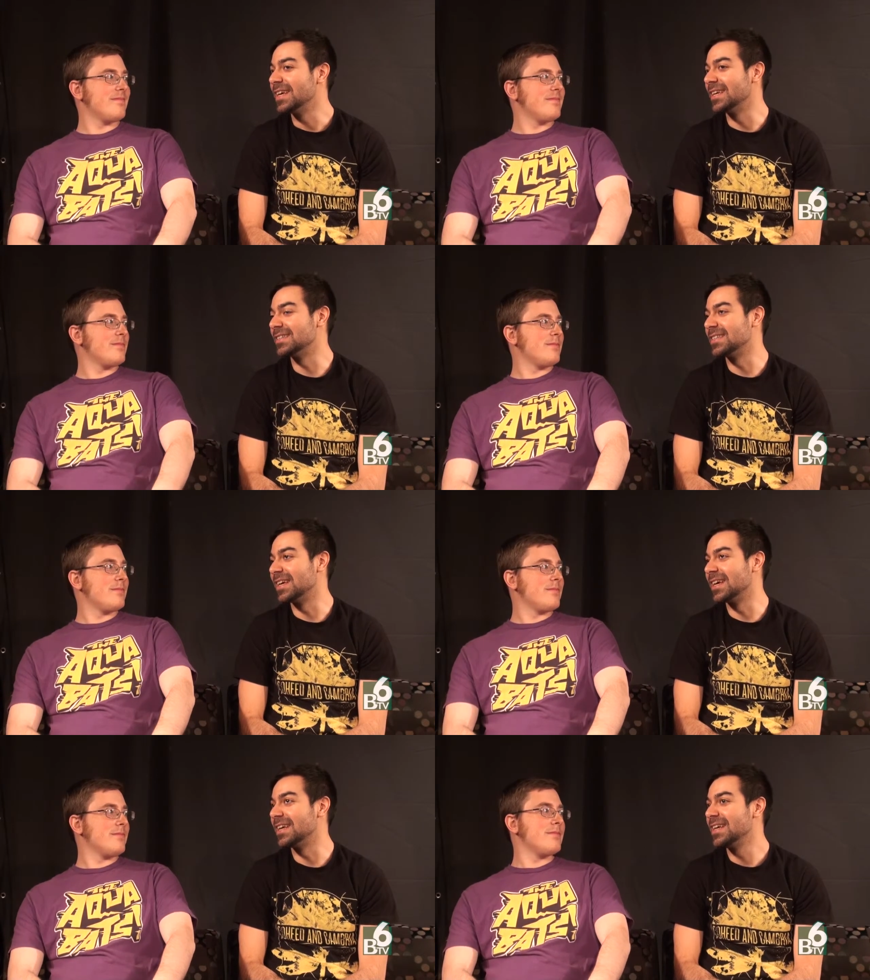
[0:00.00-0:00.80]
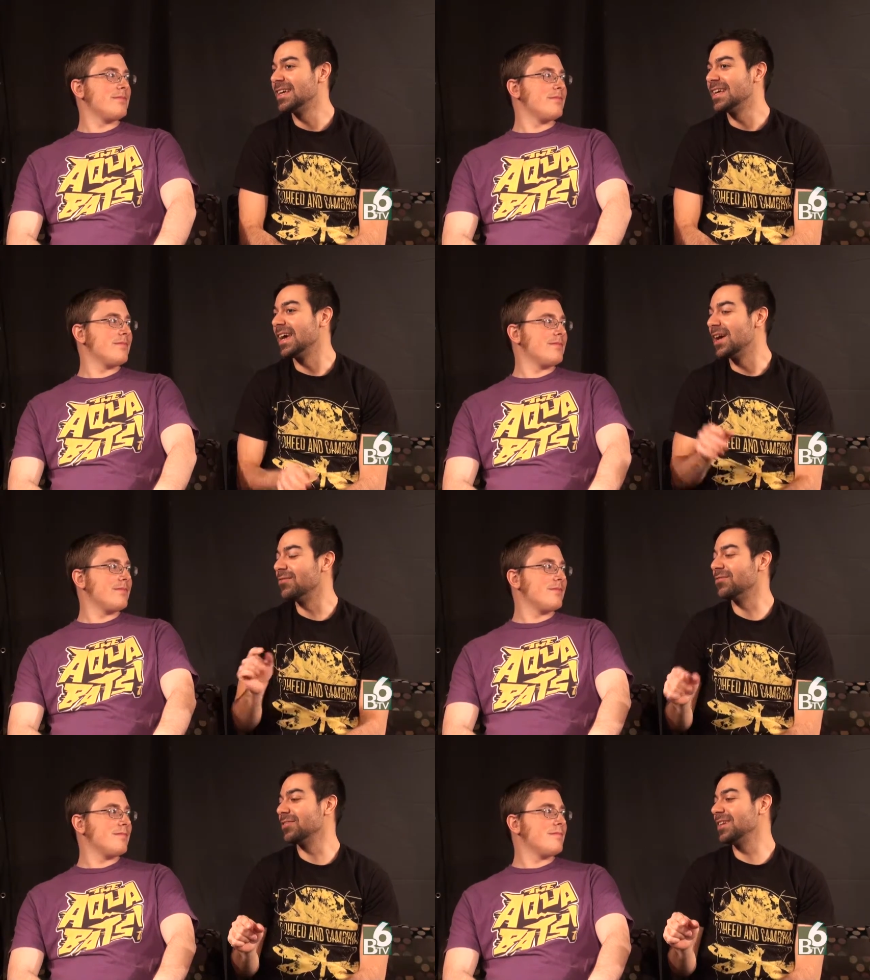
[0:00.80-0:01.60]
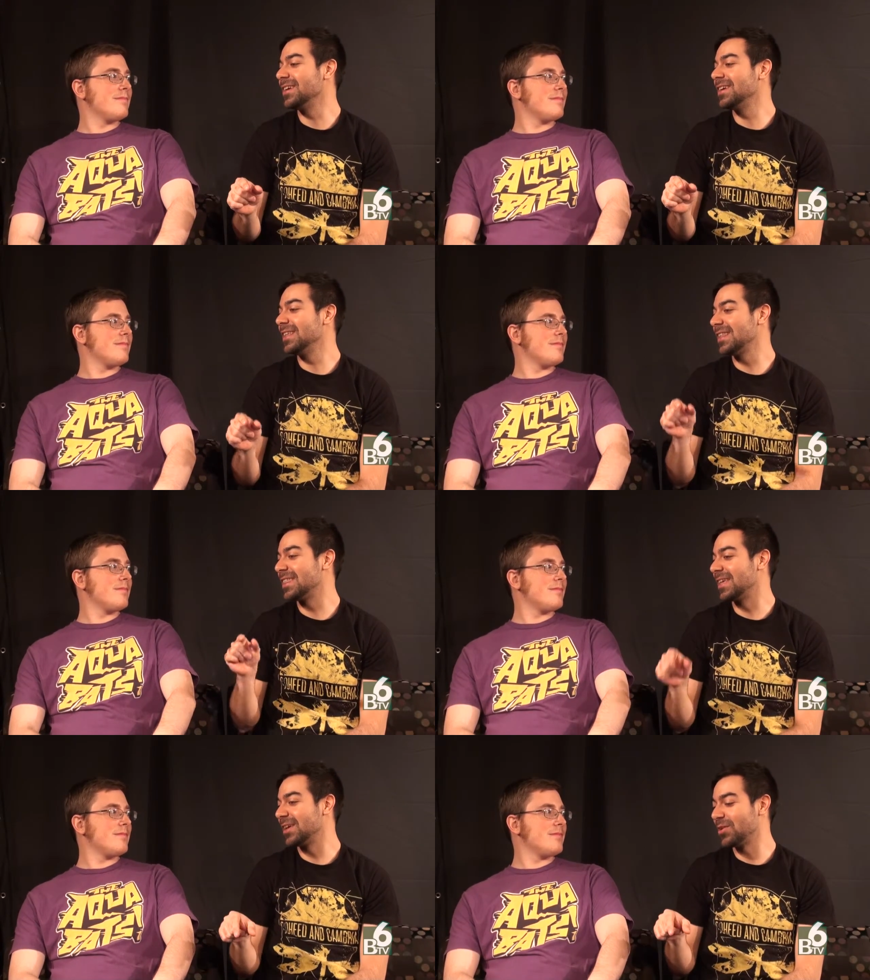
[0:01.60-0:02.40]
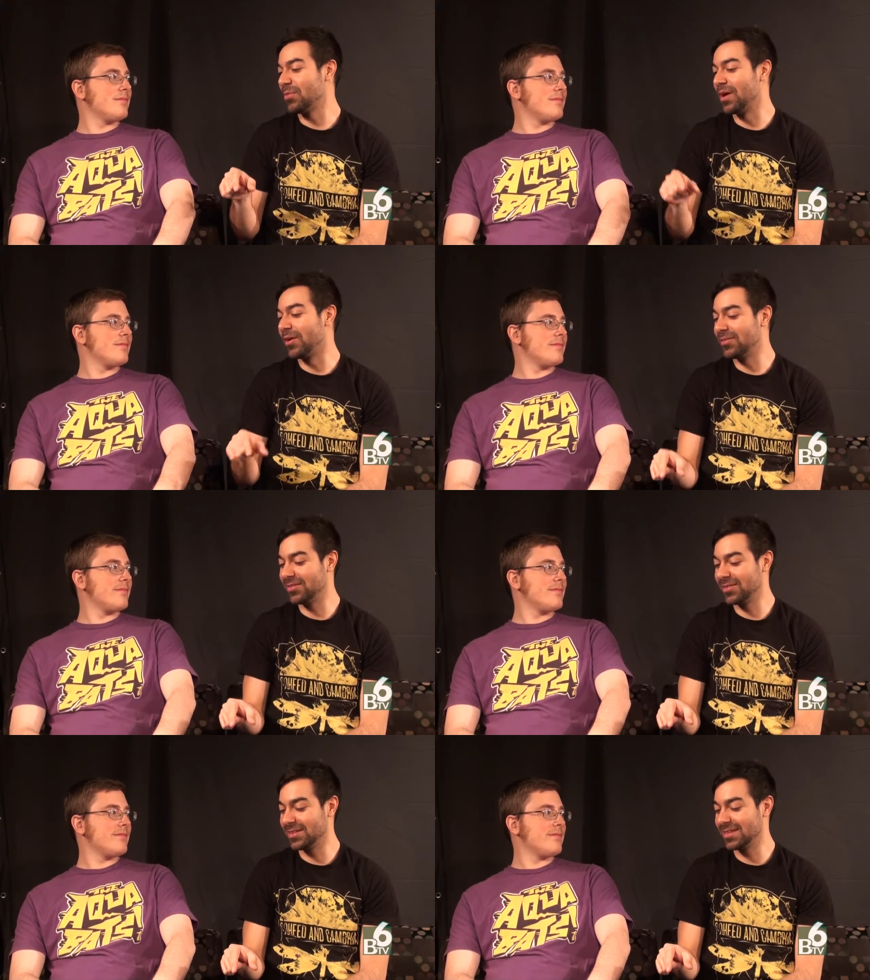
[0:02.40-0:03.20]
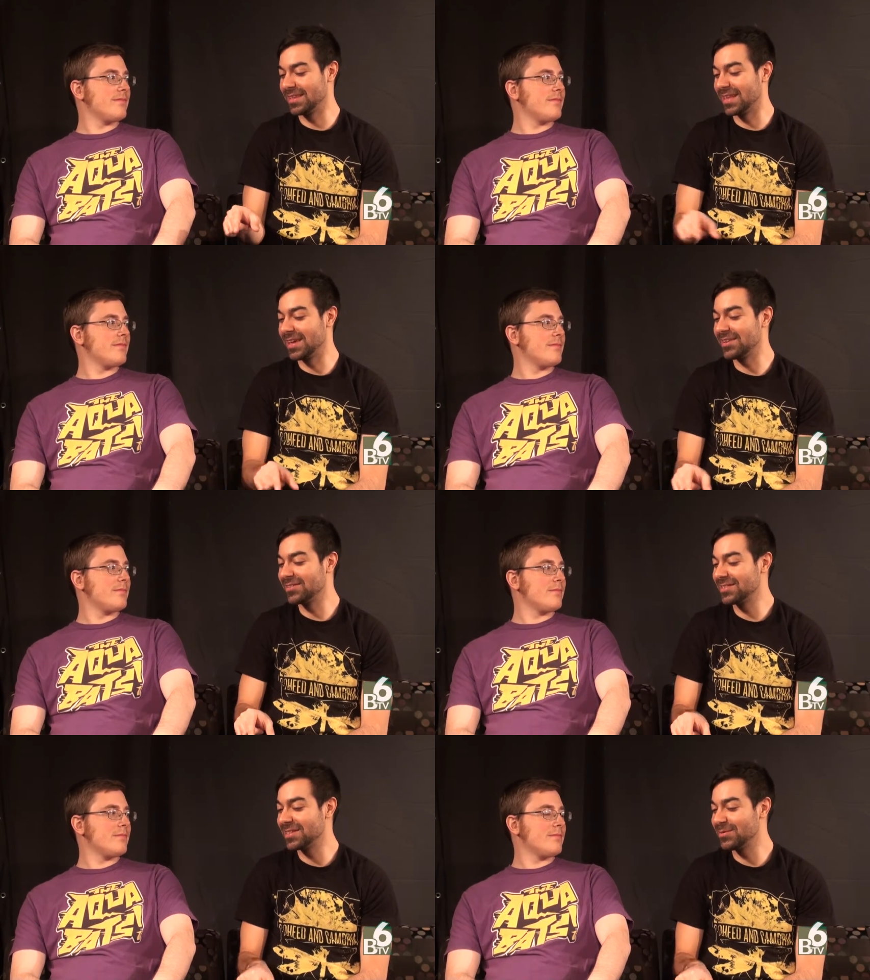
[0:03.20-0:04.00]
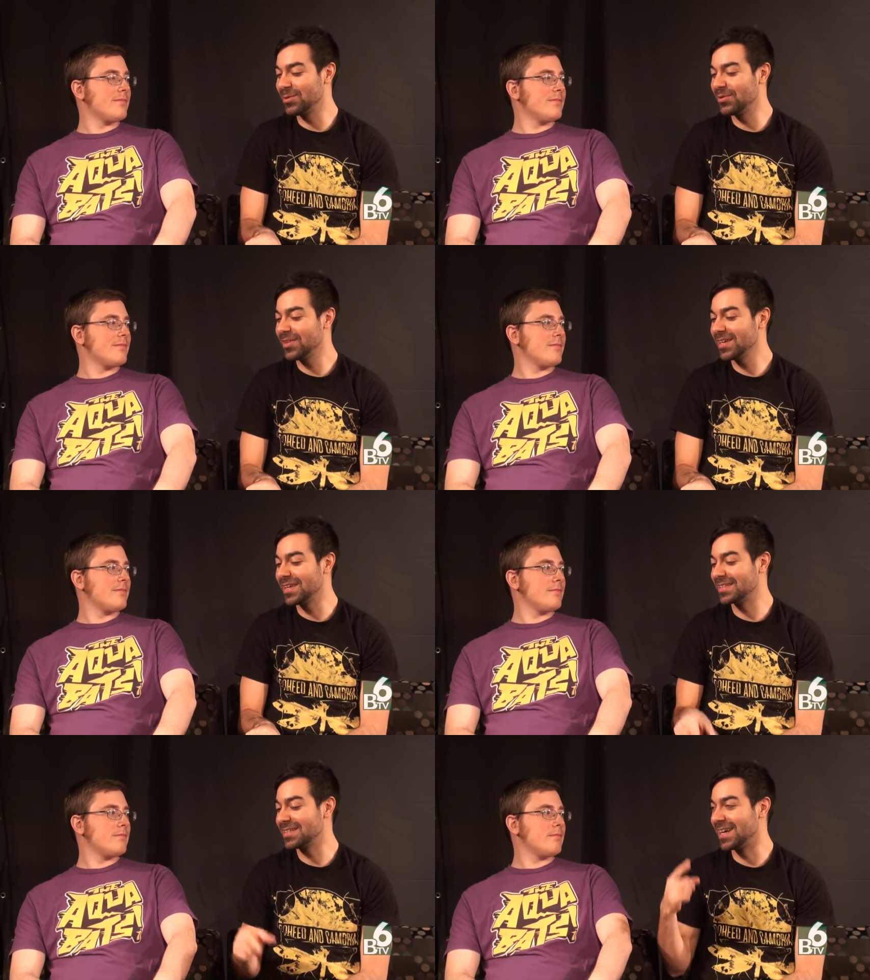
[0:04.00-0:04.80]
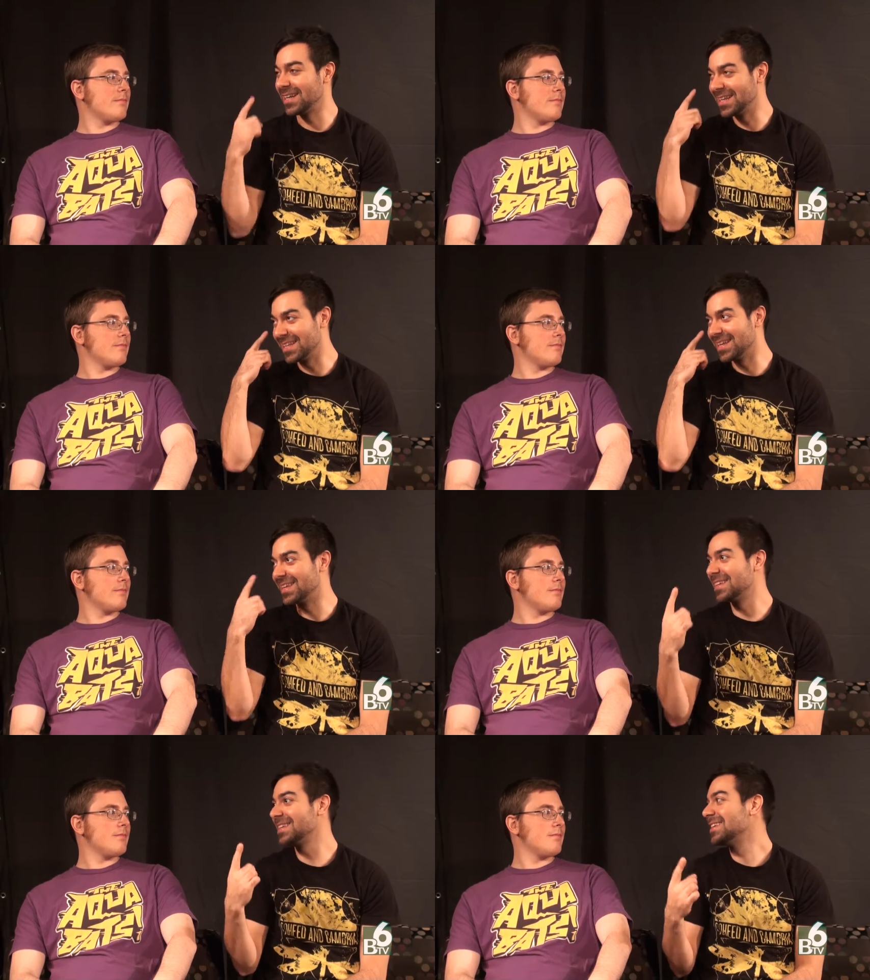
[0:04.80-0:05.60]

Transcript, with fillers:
Speaker 1: is that everything about Legos in that movie is kind of like,